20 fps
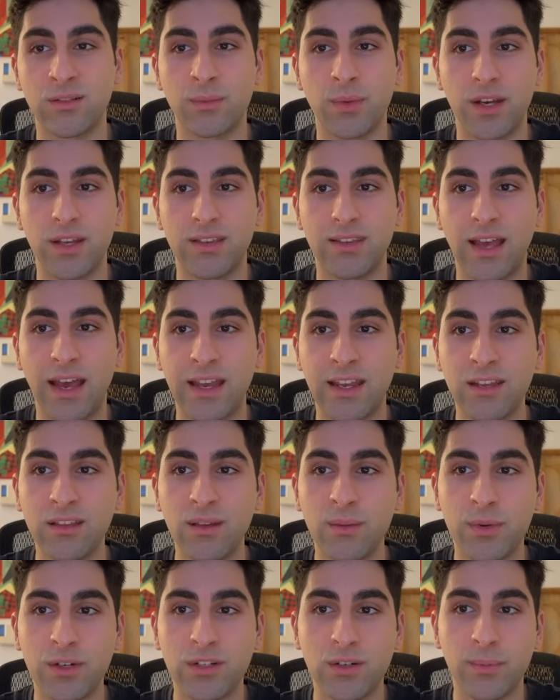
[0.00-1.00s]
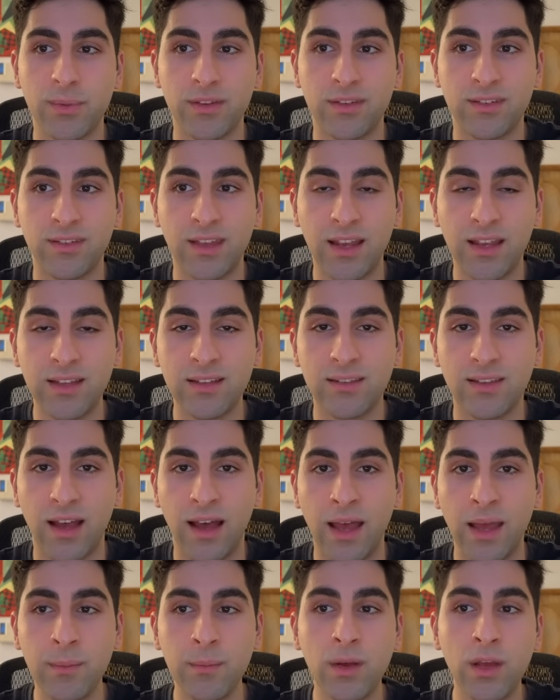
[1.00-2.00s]
by attacking the bishop a second
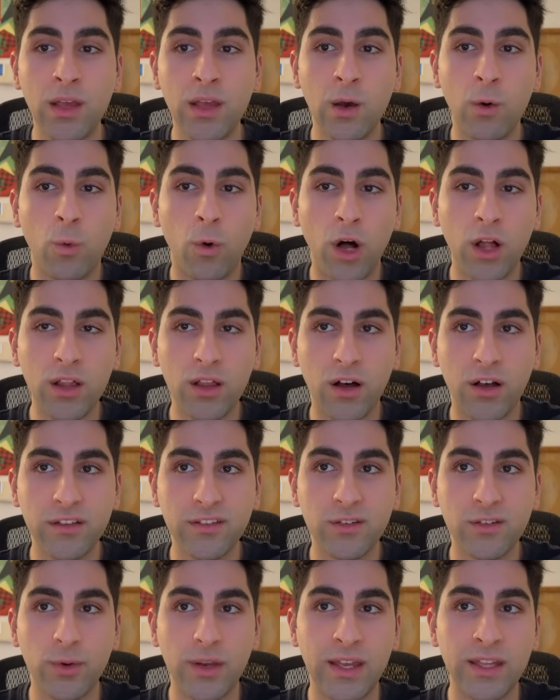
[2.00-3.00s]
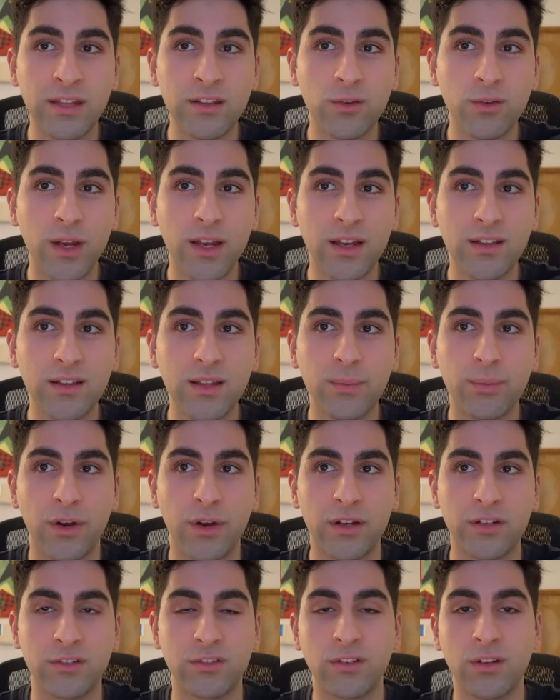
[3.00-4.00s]
time, while also indirectly
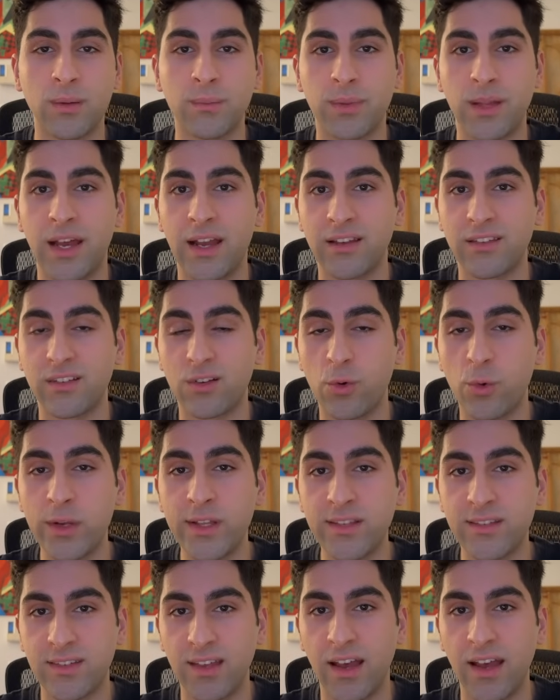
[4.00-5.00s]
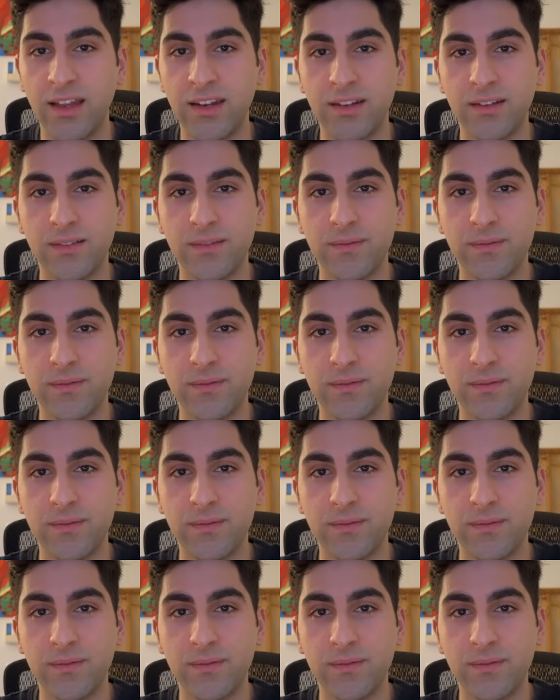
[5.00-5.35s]
pressuring Black's queenside.